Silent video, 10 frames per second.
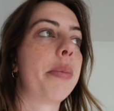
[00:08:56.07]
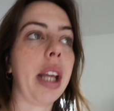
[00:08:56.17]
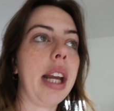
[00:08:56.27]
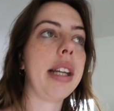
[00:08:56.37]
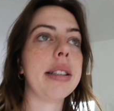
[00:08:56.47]

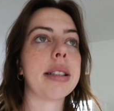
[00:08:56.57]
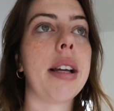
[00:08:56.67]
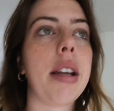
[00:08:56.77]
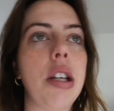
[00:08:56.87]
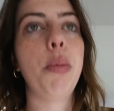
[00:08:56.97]
And he's like,
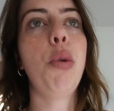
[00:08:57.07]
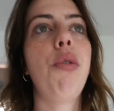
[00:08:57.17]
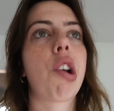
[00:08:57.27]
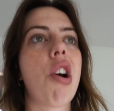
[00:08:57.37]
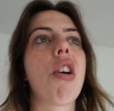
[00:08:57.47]
can you move
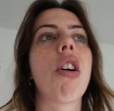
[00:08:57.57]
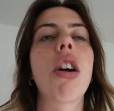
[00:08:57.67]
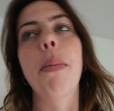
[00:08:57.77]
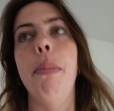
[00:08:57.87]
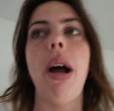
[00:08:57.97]
your car?
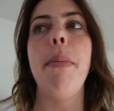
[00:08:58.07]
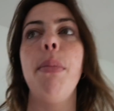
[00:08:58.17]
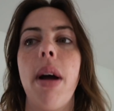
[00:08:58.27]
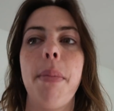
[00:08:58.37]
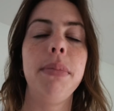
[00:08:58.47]

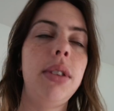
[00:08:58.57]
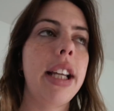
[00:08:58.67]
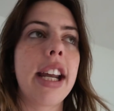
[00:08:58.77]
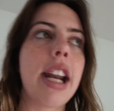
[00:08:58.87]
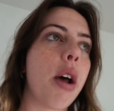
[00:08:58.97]
I'm
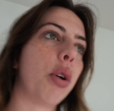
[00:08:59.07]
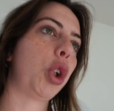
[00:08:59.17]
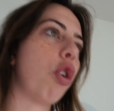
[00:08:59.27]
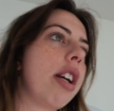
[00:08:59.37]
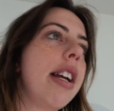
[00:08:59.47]
taking down a
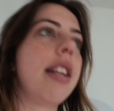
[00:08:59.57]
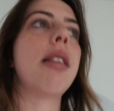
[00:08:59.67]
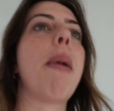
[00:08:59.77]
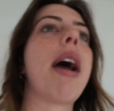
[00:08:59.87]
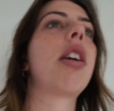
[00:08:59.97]
tree in the
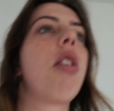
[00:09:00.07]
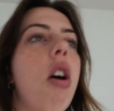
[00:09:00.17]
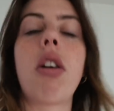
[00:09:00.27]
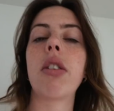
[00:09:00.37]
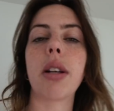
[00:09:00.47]

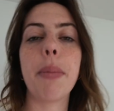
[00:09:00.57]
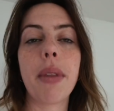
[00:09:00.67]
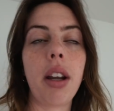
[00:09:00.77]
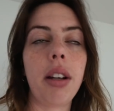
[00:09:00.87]
backyard or something.